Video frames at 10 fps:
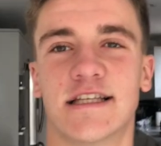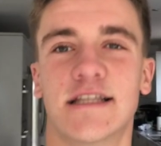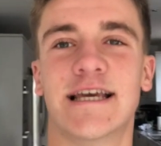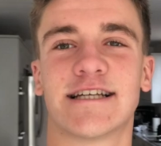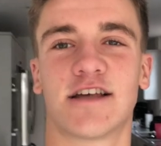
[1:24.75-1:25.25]

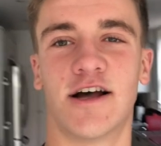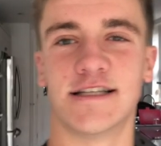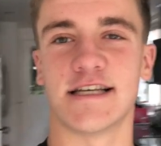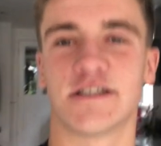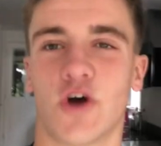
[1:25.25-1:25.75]
Yes
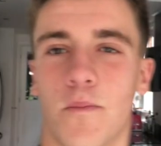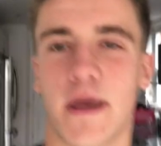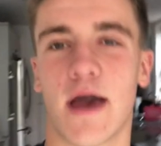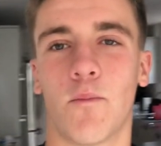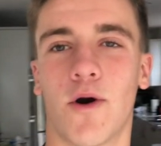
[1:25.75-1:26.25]
guys, it's Tom
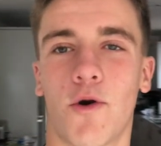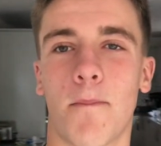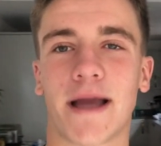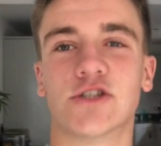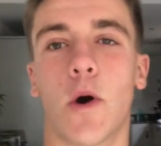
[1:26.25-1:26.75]
here and welcome
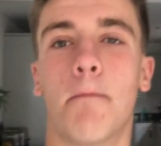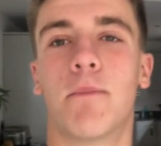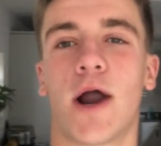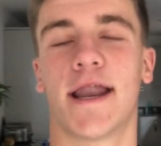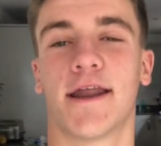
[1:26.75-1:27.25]
back to a
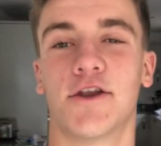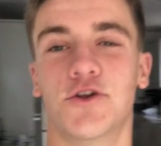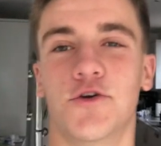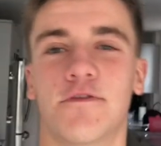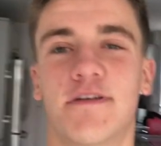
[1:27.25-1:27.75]
brand
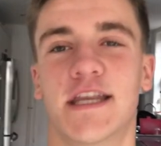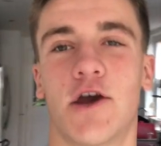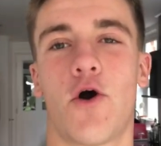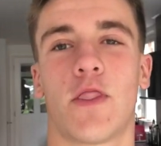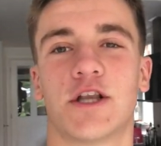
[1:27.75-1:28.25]
new
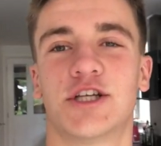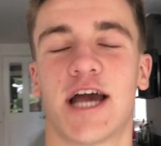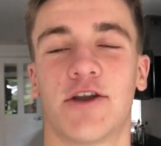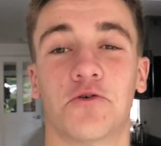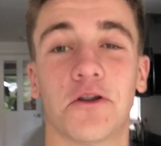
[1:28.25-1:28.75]
video on the
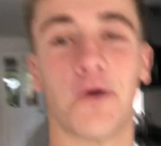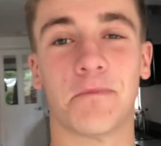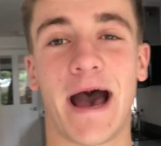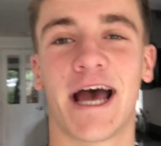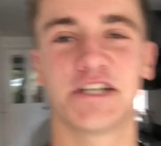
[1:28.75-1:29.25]
channel. Now
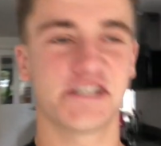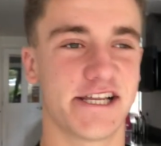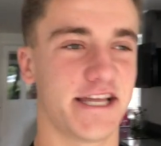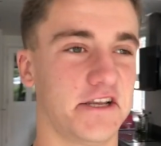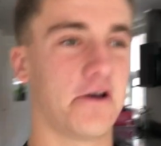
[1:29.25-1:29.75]
I'm
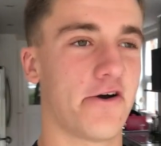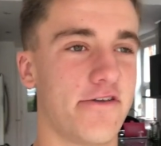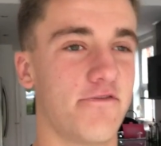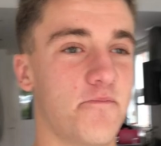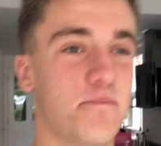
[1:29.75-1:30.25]
actually in kind
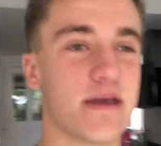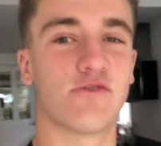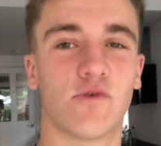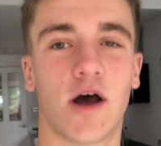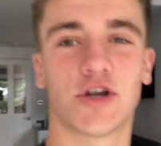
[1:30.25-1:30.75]
of
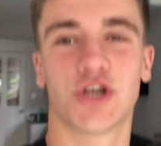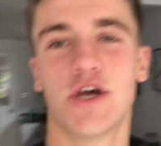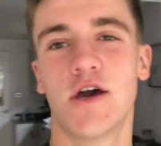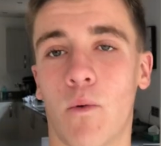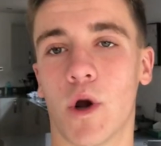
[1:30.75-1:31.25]
big rush.
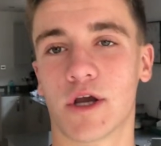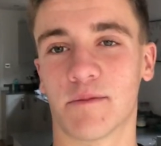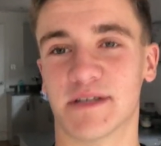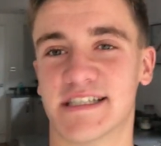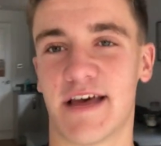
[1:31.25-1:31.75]
I woke
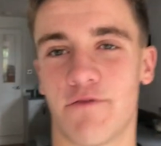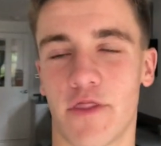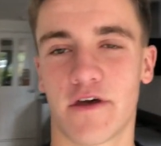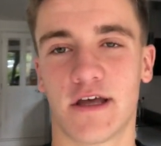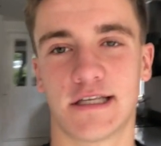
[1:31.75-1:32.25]
up at
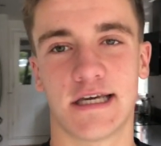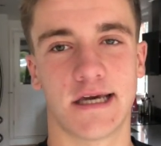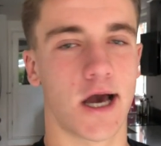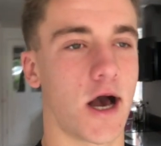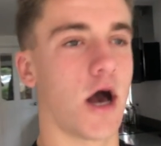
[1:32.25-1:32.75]

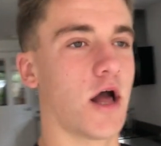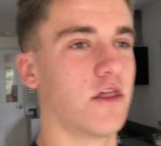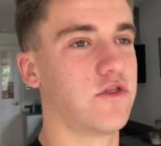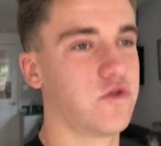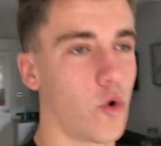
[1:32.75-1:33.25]
7:30, I
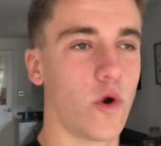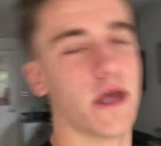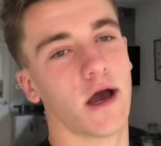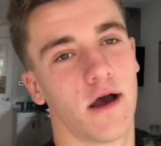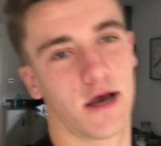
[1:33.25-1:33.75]

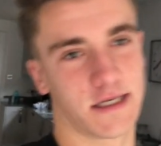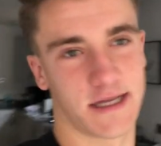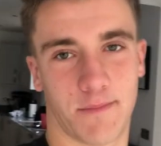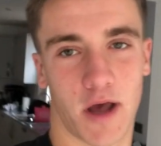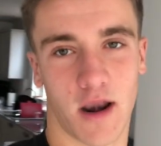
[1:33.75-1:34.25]
thought I'd
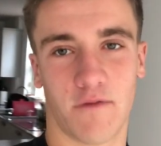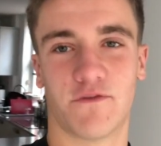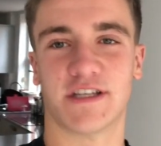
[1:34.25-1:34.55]
set my alarm for